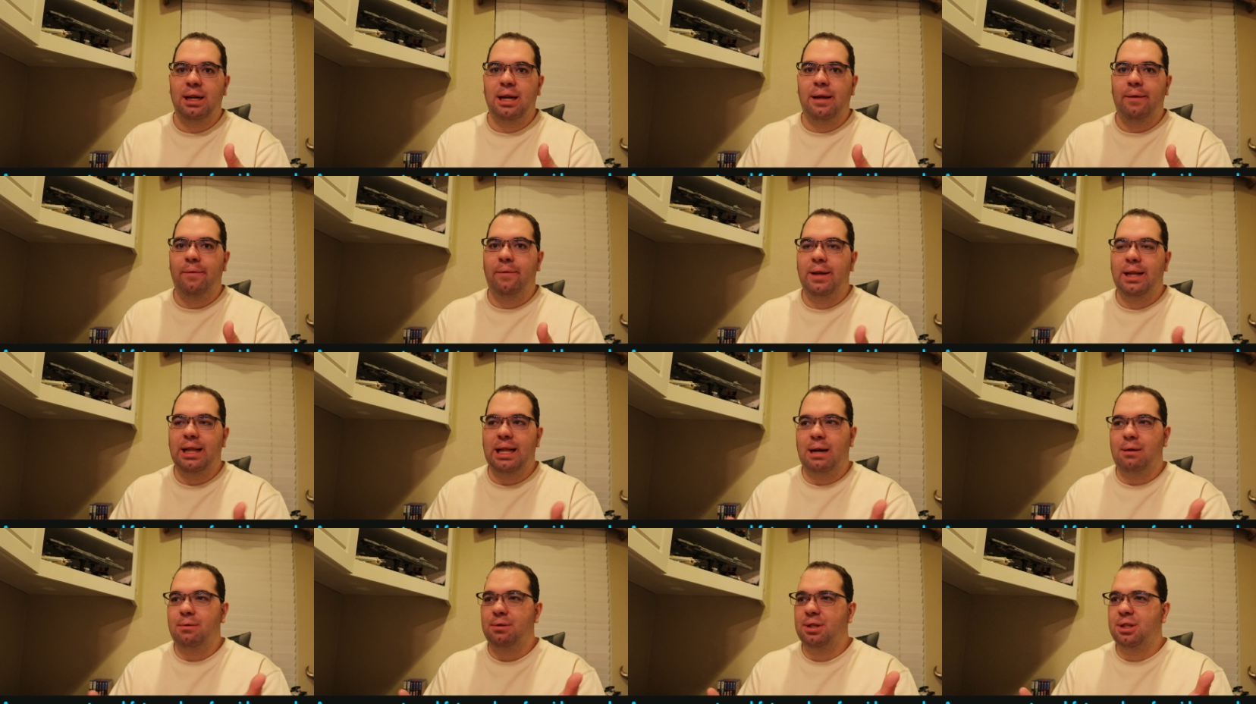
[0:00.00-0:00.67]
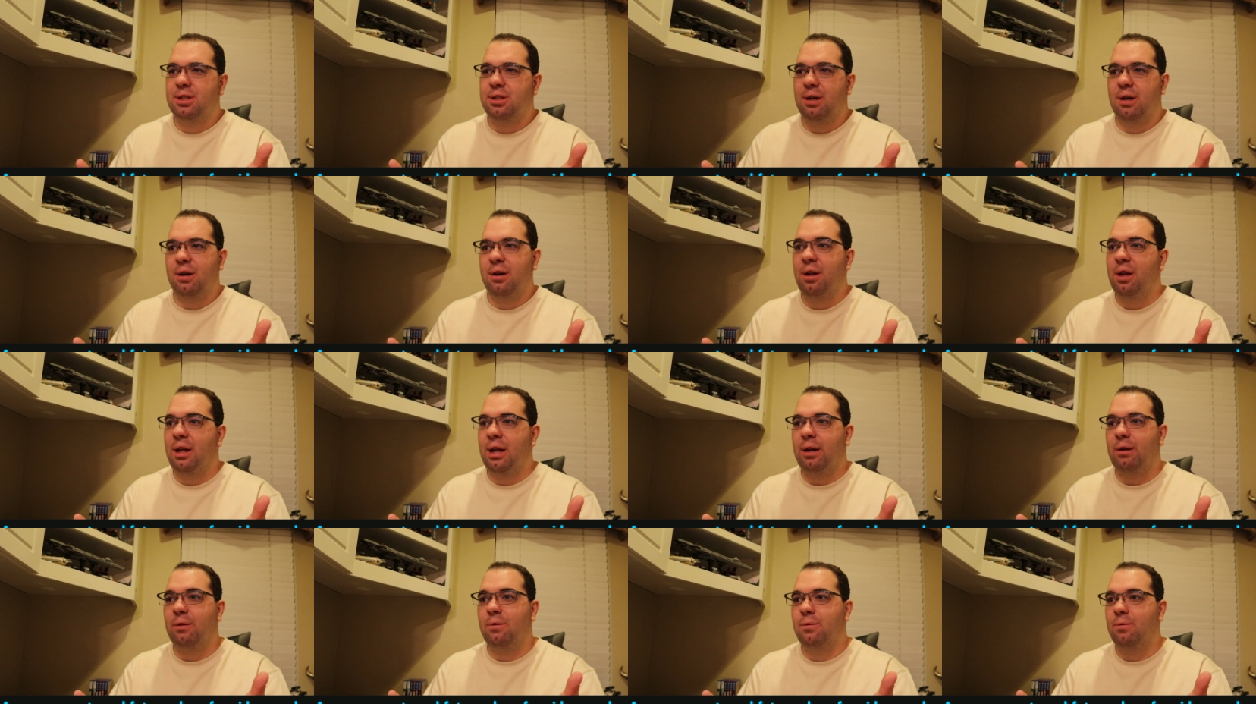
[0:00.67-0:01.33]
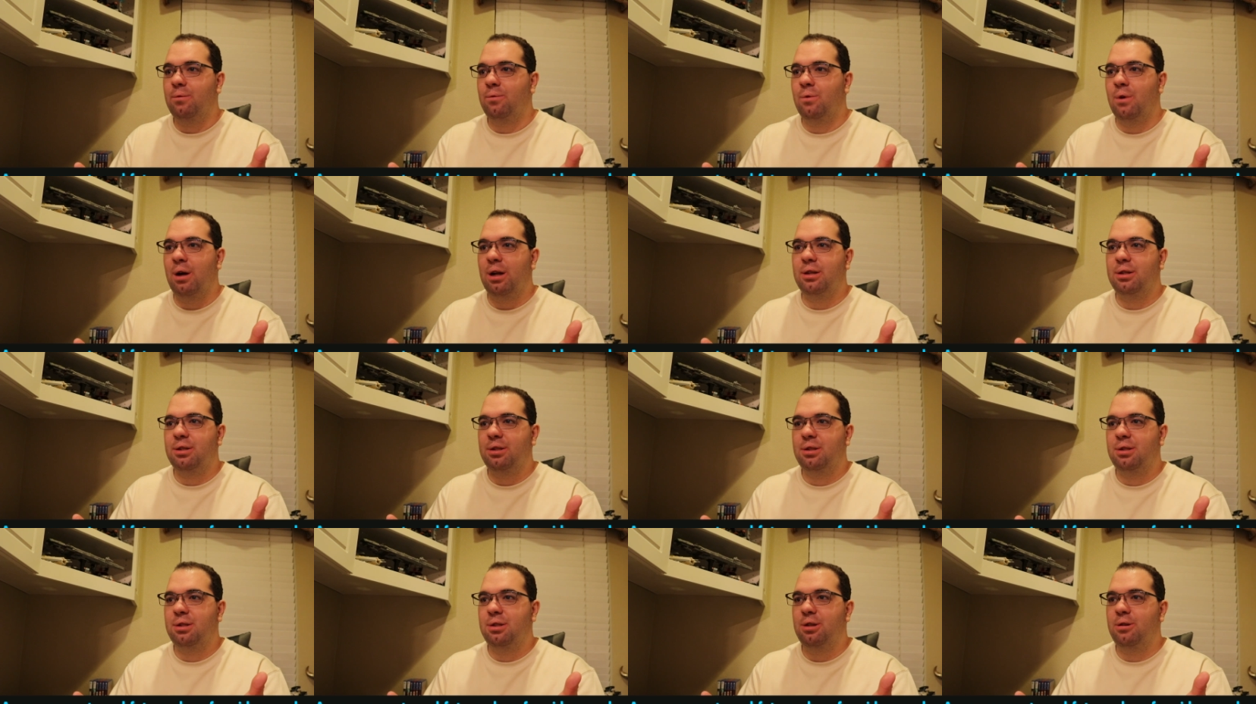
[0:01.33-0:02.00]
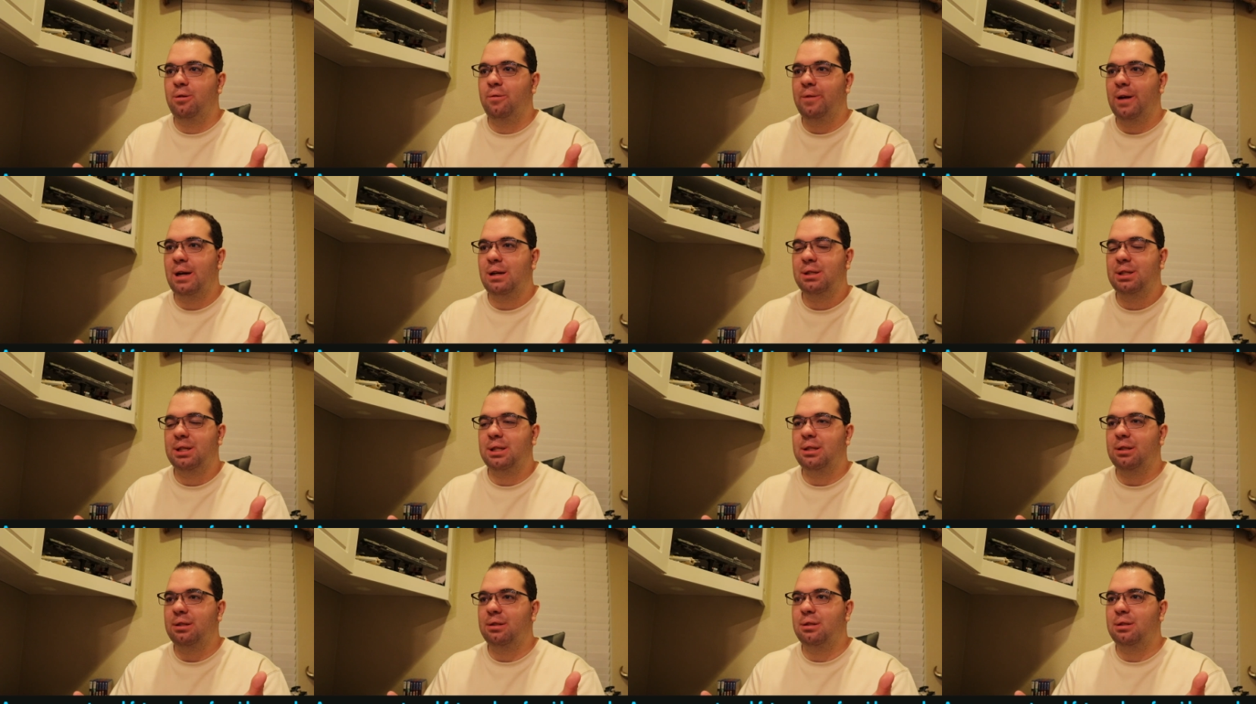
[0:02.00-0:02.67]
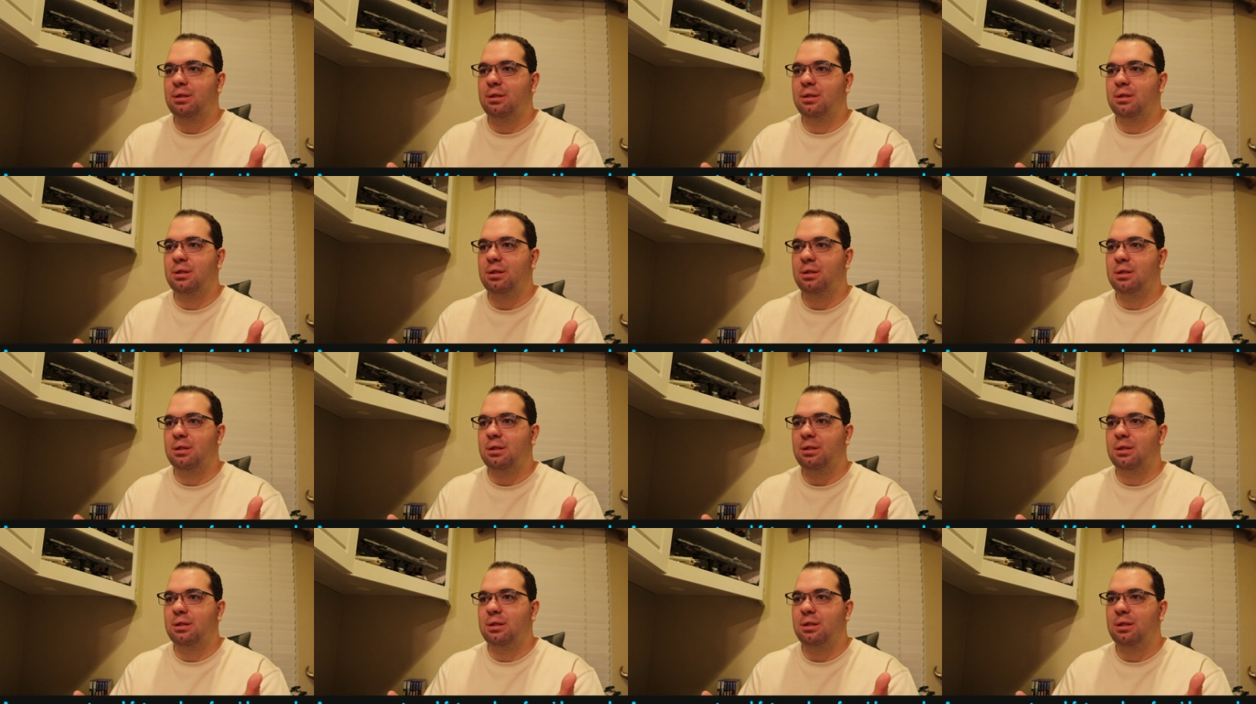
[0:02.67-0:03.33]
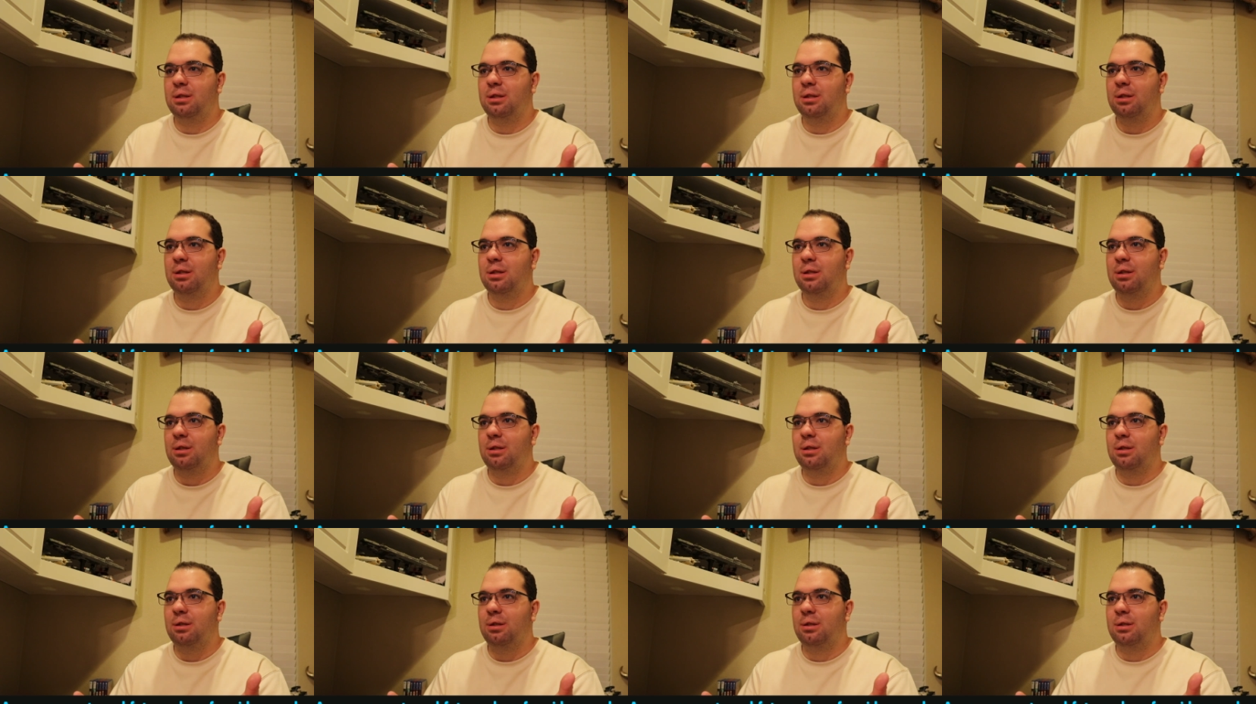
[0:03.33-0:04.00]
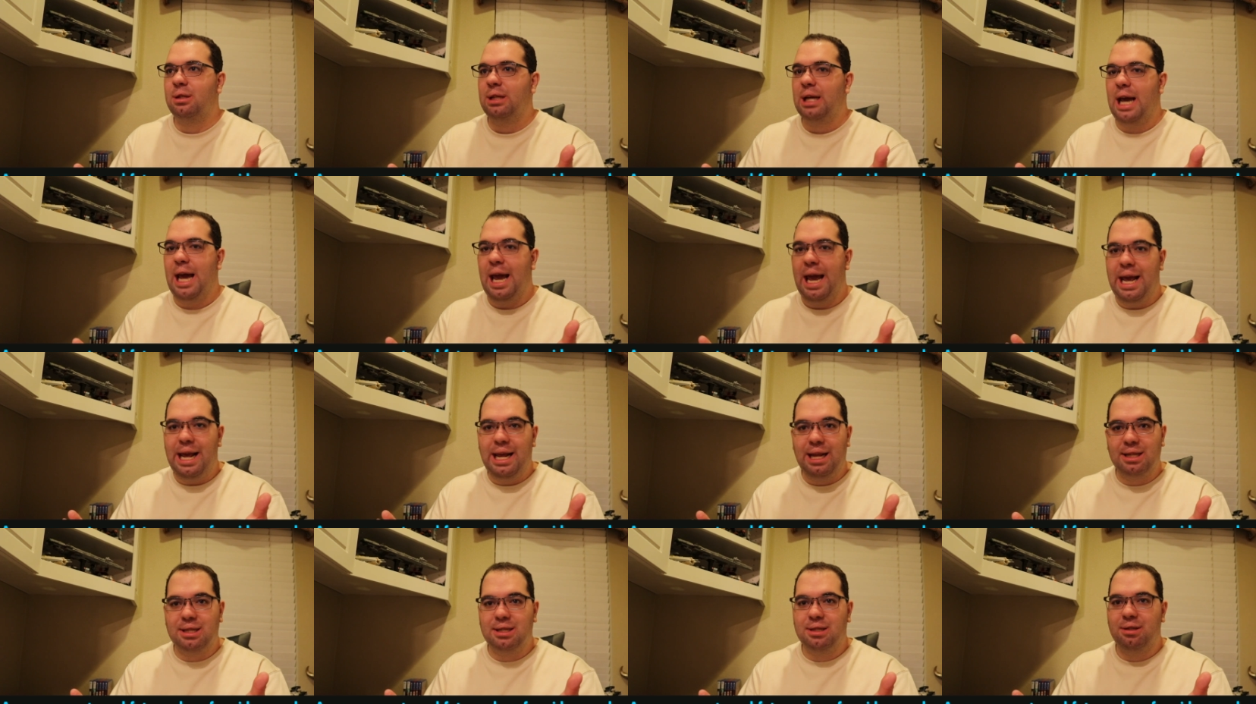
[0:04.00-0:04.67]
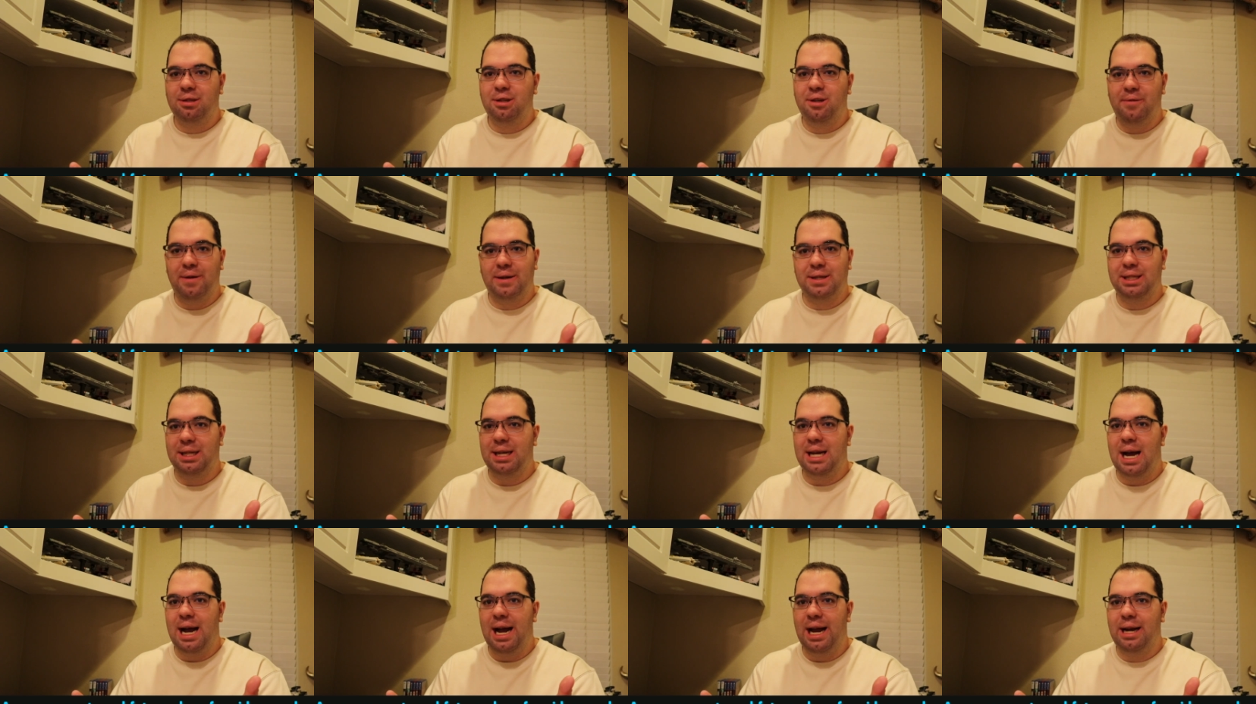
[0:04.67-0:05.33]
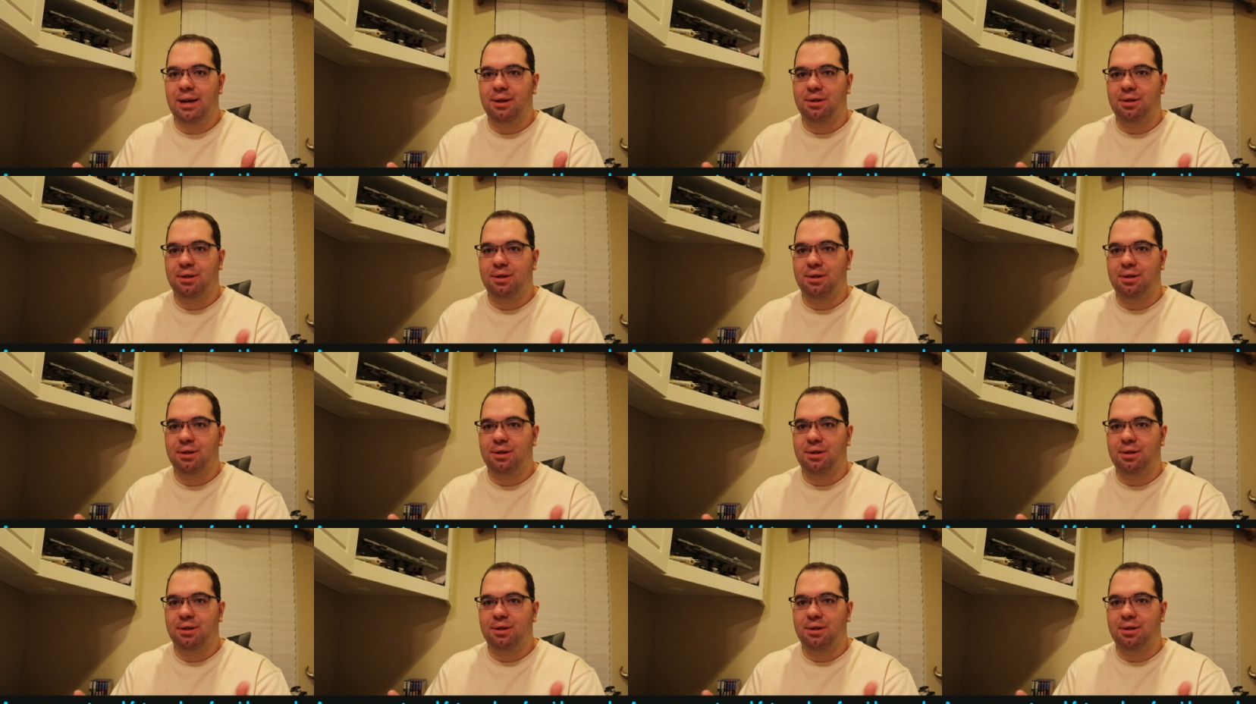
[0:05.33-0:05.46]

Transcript: I think that one started in like, what, 2008, 2009?